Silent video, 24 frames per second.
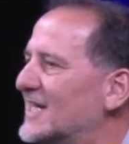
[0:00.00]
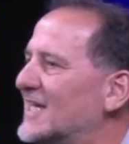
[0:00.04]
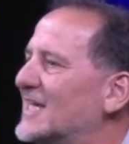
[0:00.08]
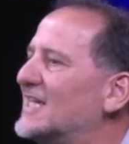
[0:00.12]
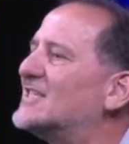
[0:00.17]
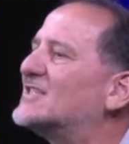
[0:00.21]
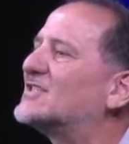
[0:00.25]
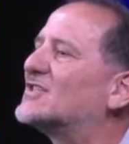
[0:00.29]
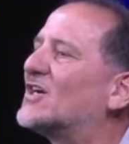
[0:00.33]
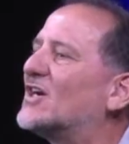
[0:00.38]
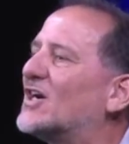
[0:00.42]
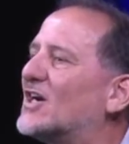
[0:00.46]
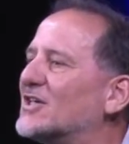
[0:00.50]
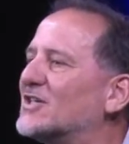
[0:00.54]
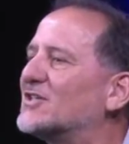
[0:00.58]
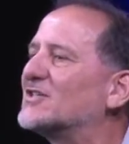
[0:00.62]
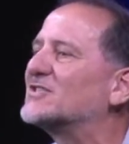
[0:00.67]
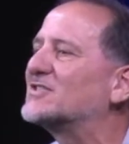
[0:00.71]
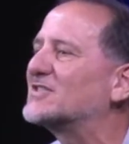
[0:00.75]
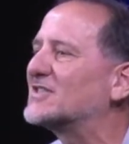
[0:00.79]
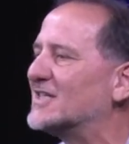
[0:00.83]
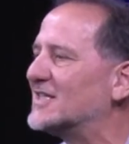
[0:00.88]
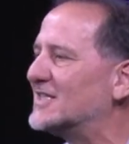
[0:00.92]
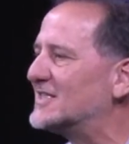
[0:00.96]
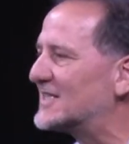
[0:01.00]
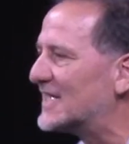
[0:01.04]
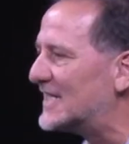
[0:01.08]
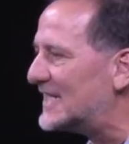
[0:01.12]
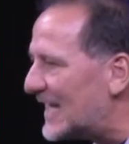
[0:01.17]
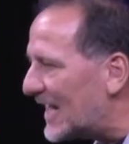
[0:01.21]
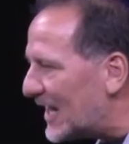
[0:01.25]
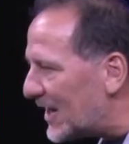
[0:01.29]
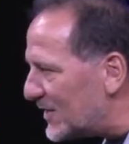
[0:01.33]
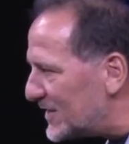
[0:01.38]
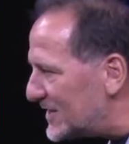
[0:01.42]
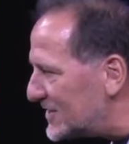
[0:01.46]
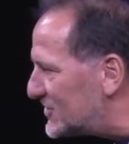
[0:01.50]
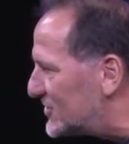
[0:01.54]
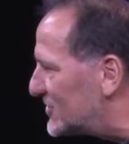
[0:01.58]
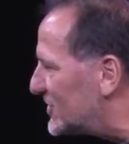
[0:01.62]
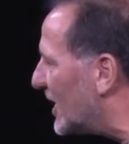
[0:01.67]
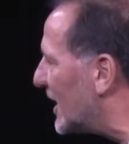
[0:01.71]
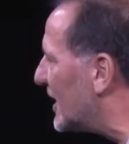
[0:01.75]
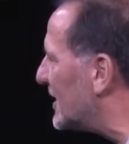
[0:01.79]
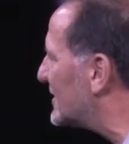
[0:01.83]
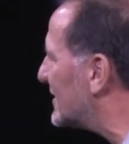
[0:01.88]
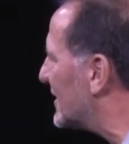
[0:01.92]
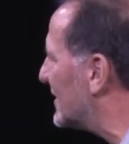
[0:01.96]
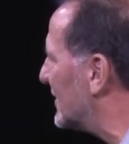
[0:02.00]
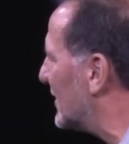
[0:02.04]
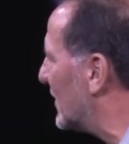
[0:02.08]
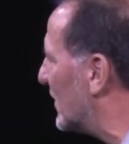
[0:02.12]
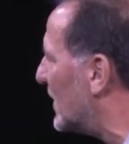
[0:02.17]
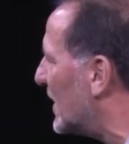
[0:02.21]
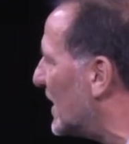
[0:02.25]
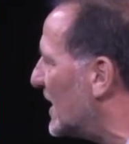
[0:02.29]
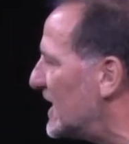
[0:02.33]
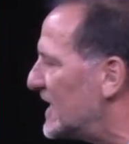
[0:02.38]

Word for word: He saw your sins, and now he's judging you.